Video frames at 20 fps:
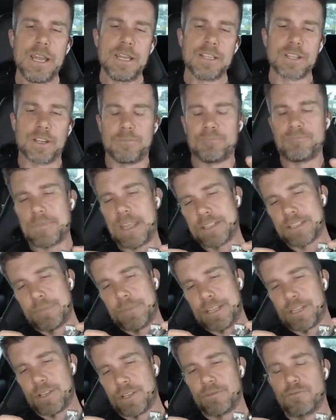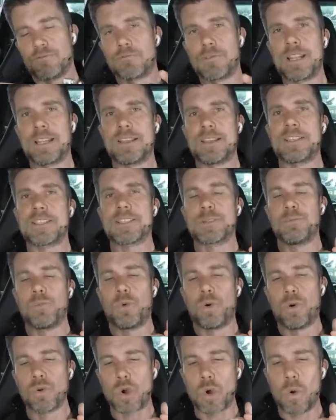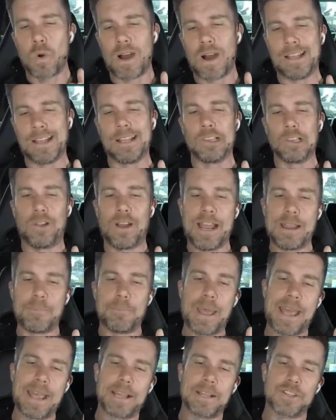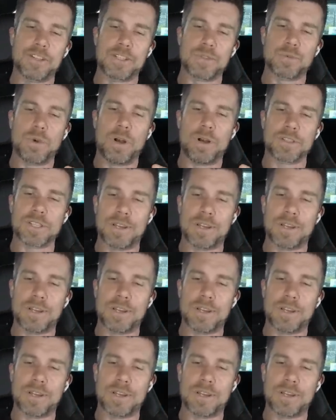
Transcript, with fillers: So as I mentioned, really small, quite a light package as well,